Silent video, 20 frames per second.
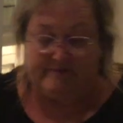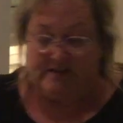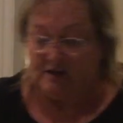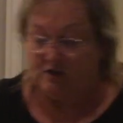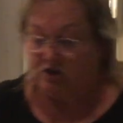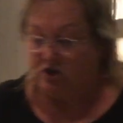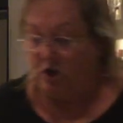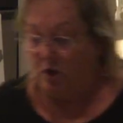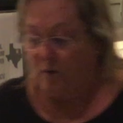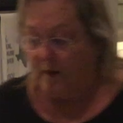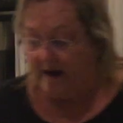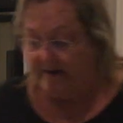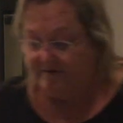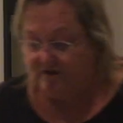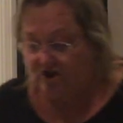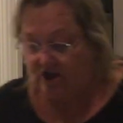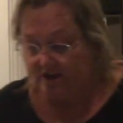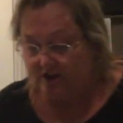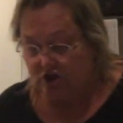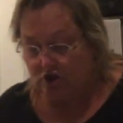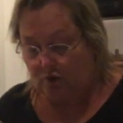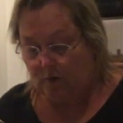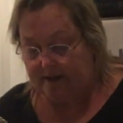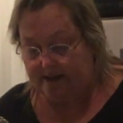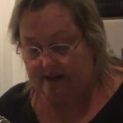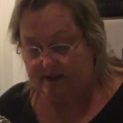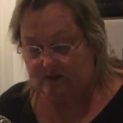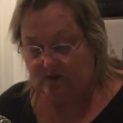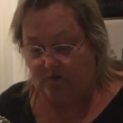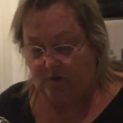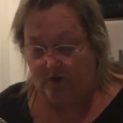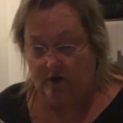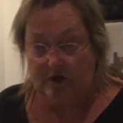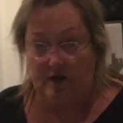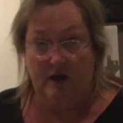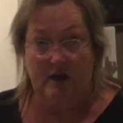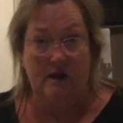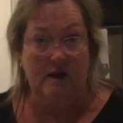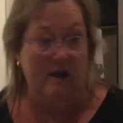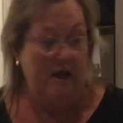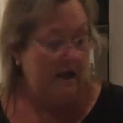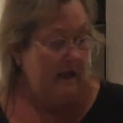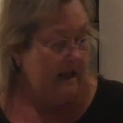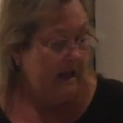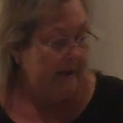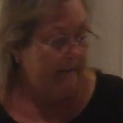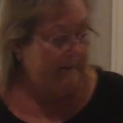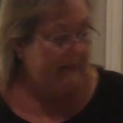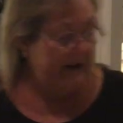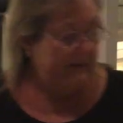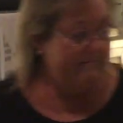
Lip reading: So I just transferred my